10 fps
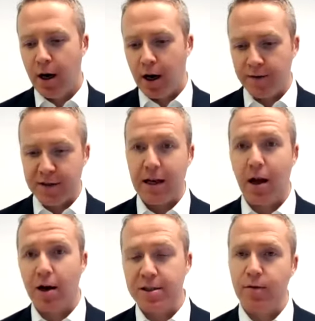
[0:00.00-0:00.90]
Obviously,
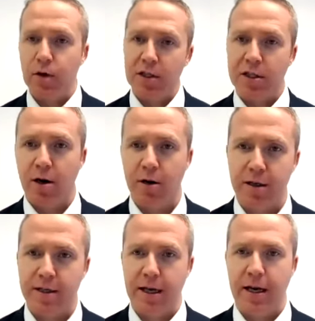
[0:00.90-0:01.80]
lots of
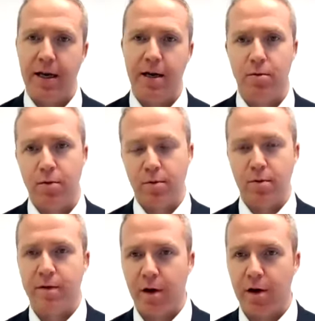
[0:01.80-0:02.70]
uncertainty and
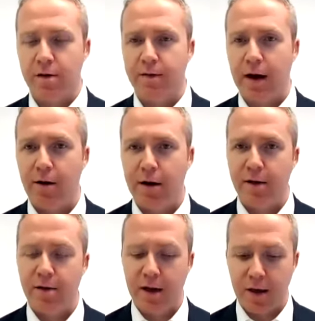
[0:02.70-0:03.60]
talk to
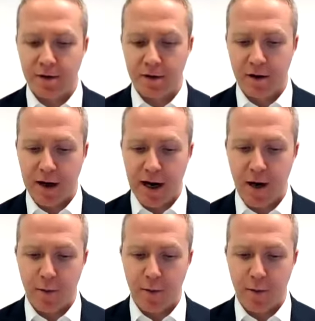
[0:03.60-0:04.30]
variants and things that are there.